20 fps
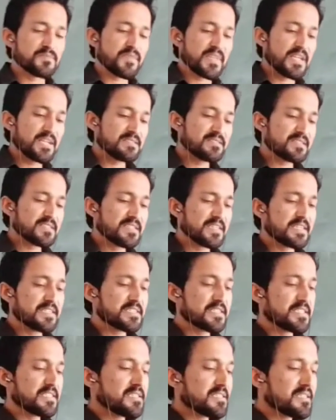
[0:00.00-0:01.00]

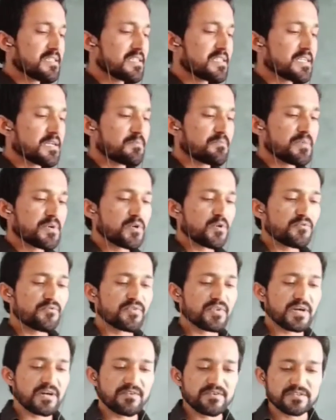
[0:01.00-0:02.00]
exaggerated the number
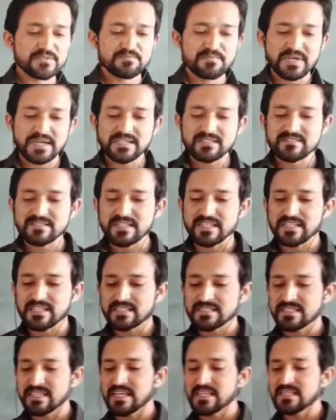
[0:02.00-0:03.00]
of flowers by
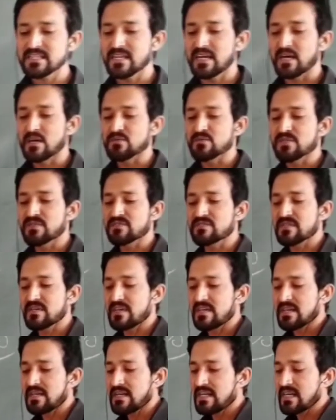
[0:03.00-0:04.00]
saying 10,000
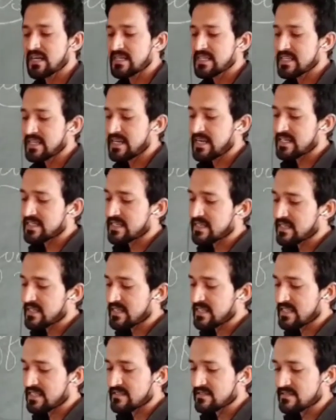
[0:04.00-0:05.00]
saw I at a
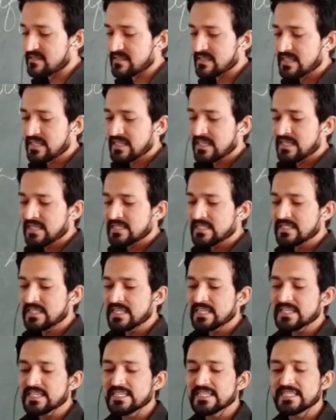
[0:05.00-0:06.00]
glance.
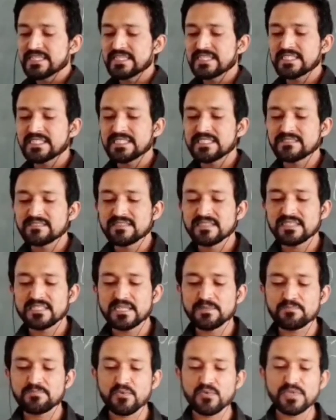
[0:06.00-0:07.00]
That indicates that
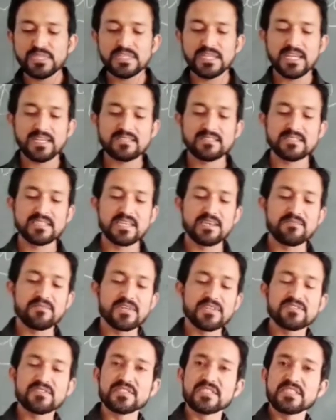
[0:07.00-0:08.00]
the poet has
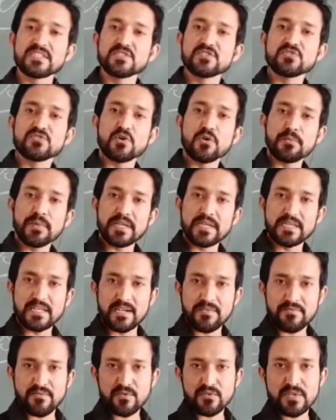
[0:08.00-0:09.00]
never seen so many
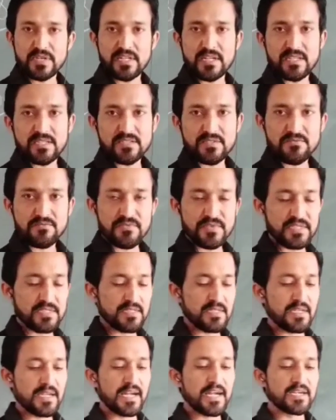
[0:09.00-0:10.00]
daffodils
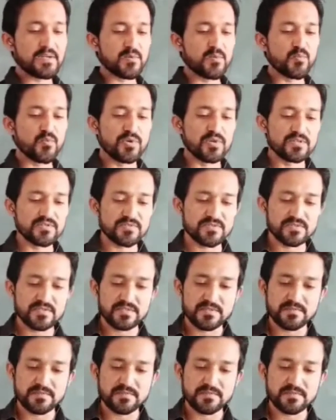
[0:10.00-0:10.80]
with at once.